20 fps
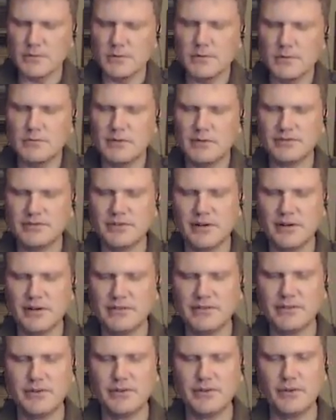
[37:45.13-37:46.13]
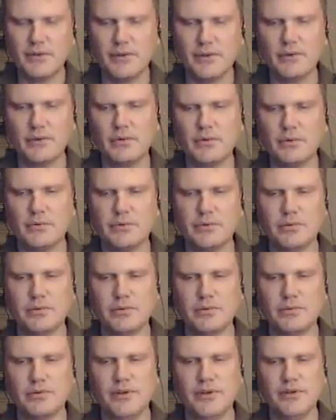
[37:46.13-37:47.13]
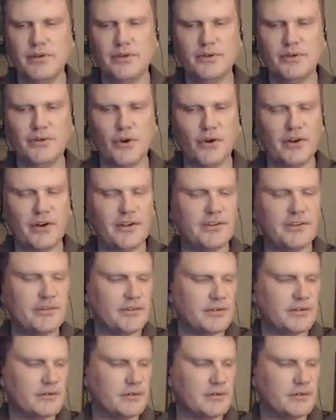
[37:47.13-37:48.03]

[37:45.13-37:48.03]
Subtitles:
Much love to you in your journeys.